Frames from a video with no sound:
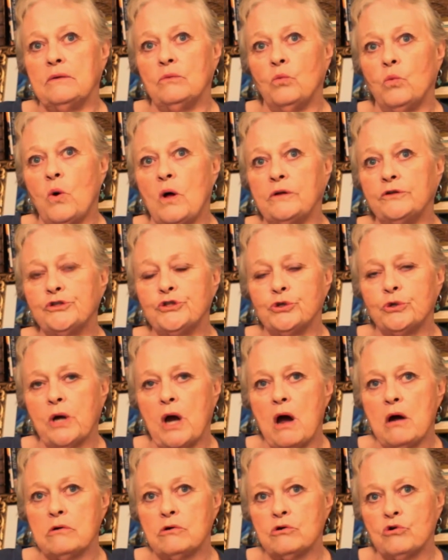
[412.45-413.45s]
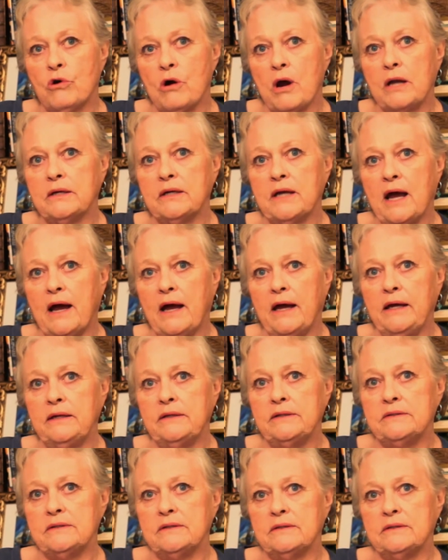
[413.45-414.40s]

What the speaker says: Walter Cronkite